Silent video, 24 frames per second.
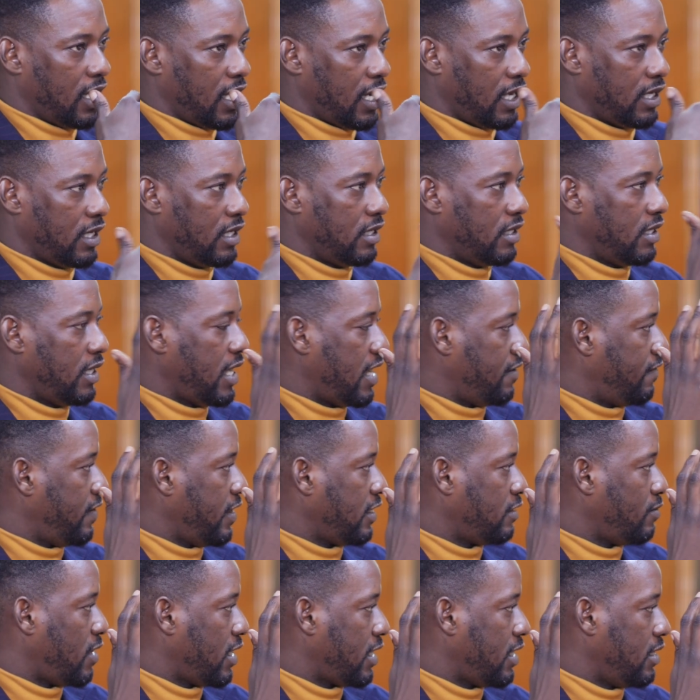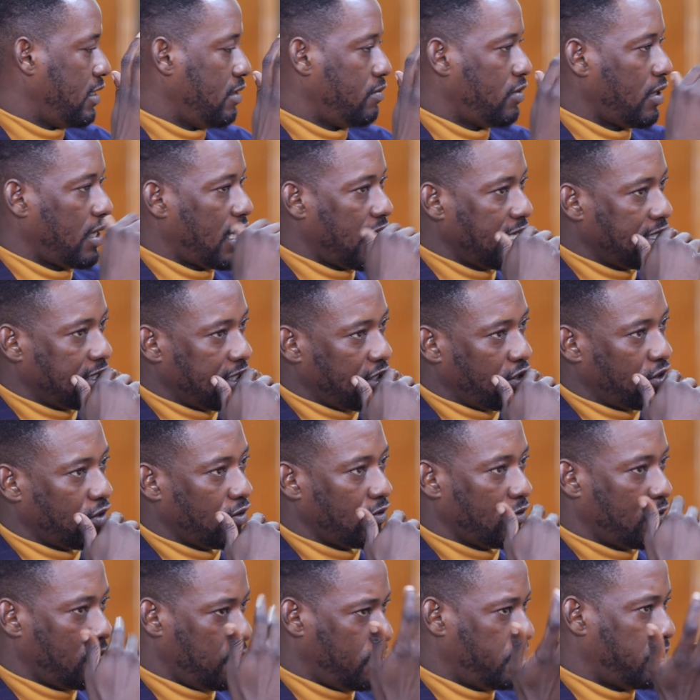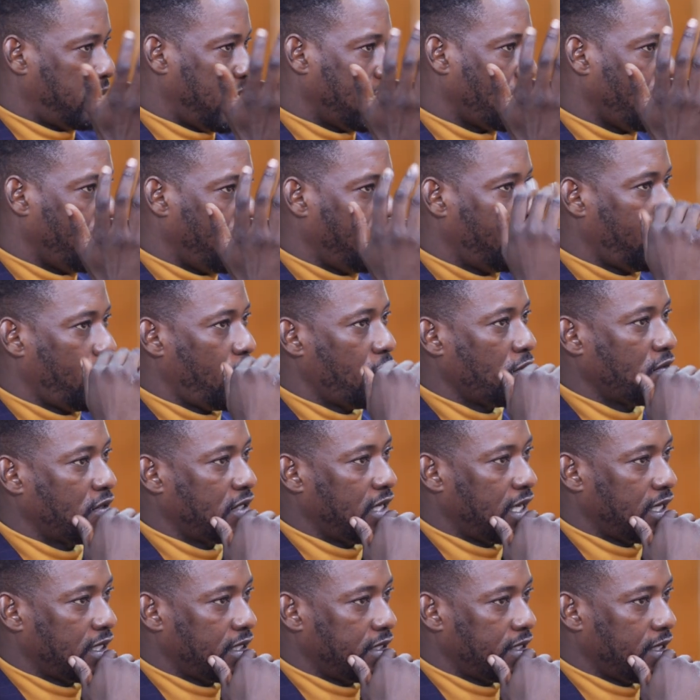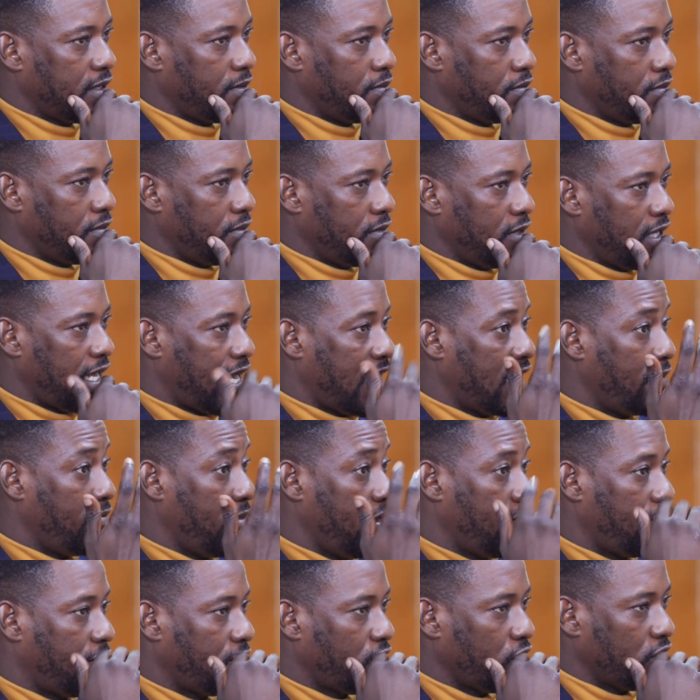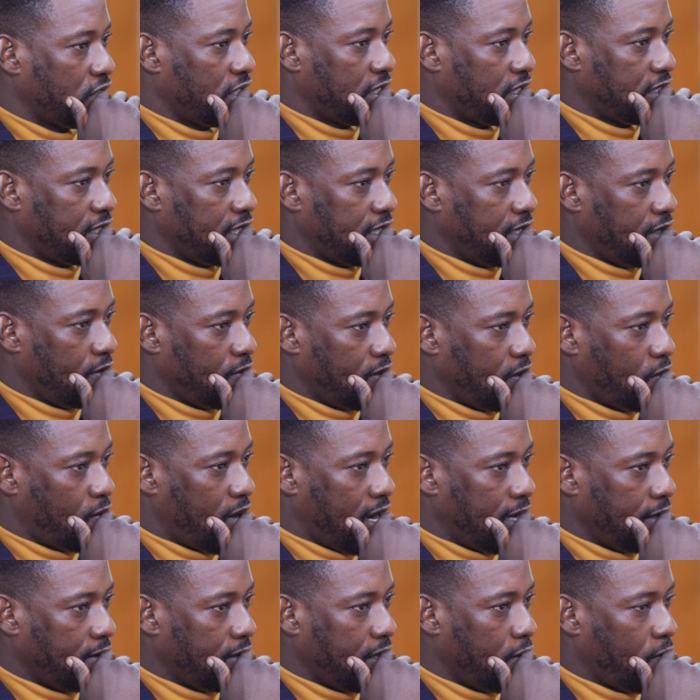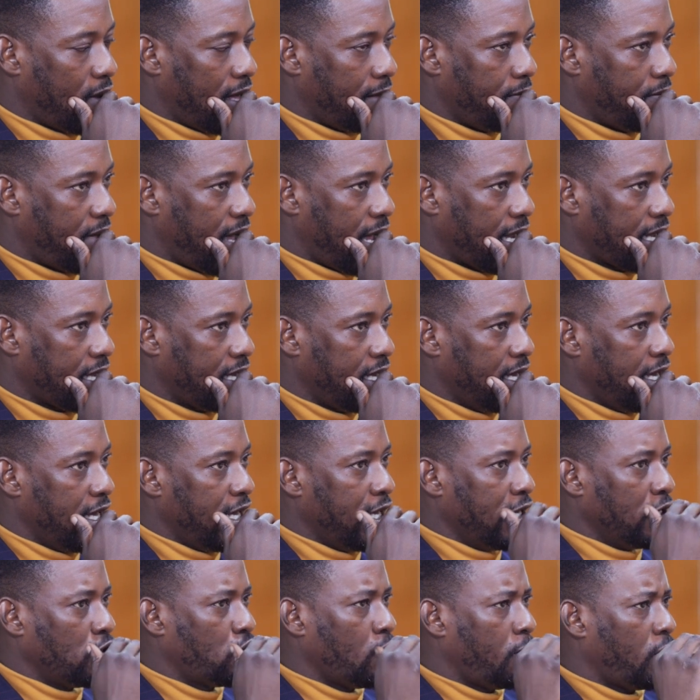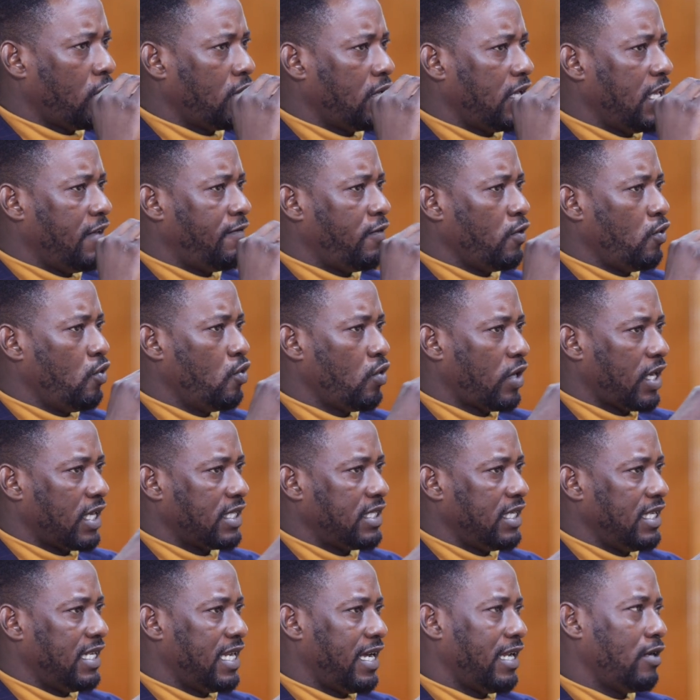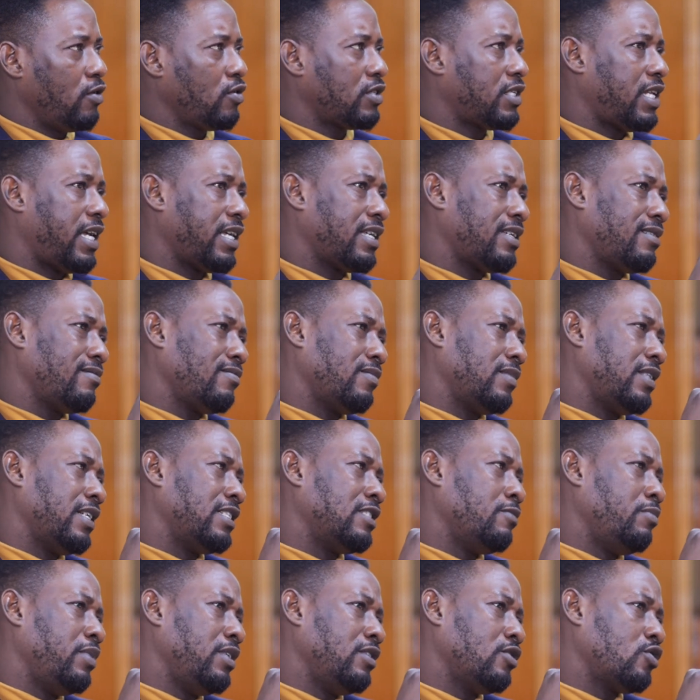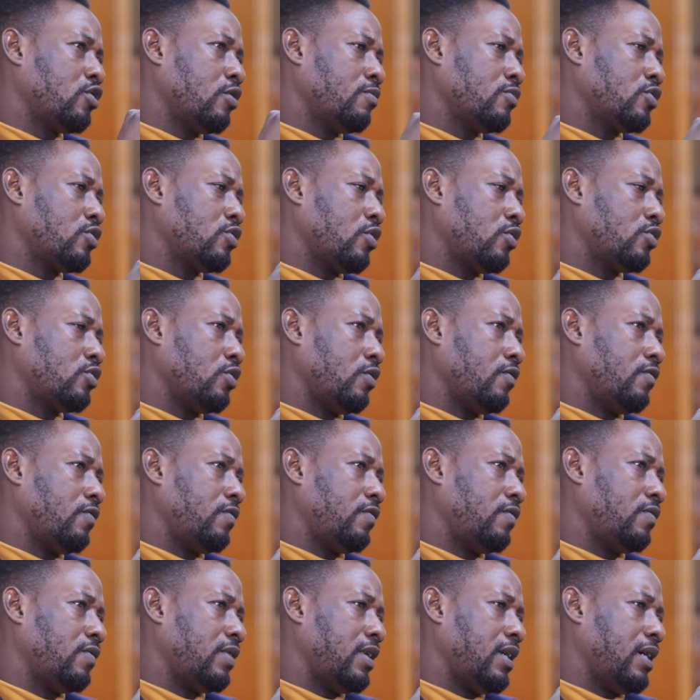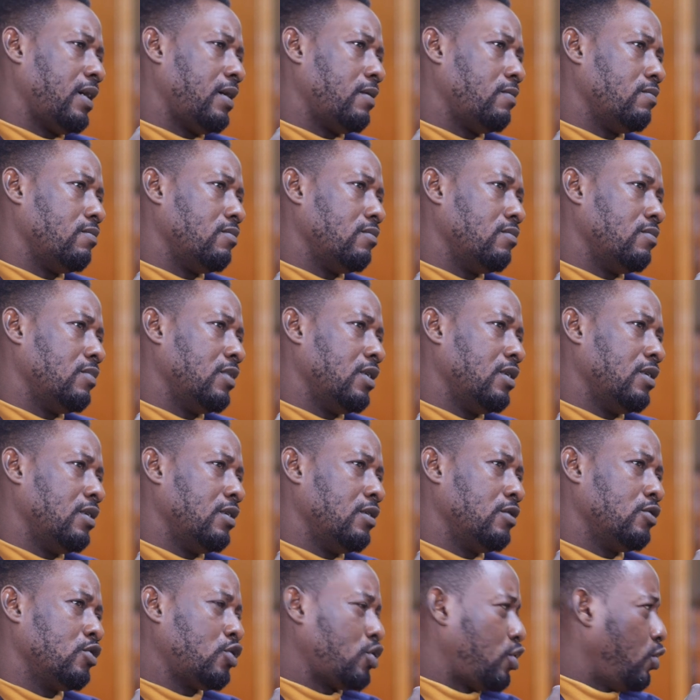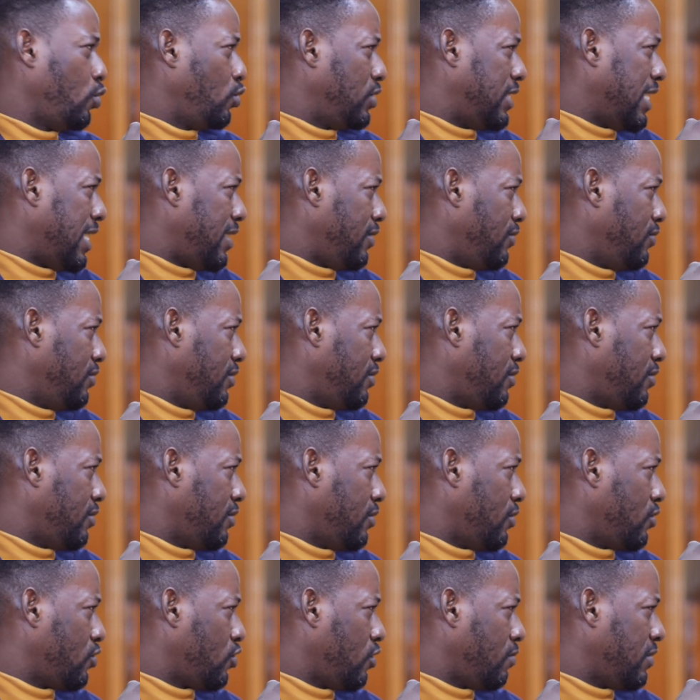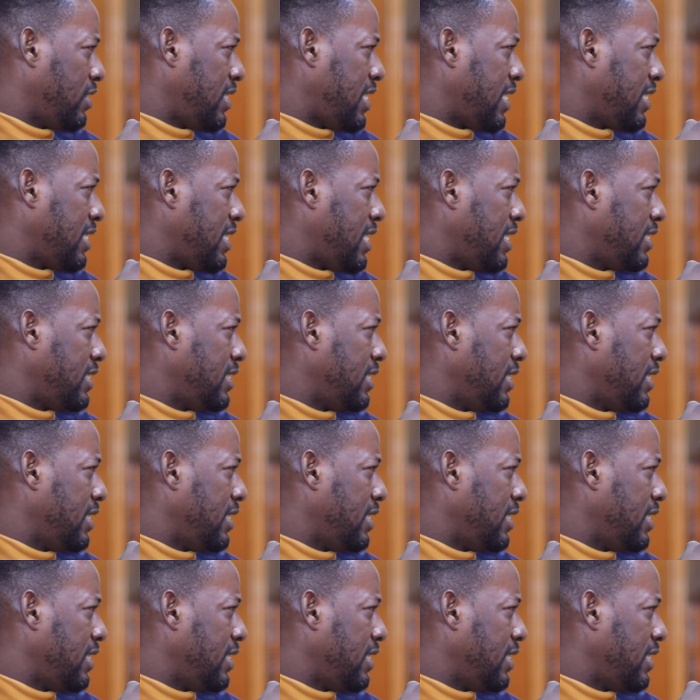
and then the FX market liberalization. Mm -hmm. Part of reforms that um, the IMF suggested a while, a while back. So, but if you look at it now, it looks like there's been some sort of um, slowdown or something like That's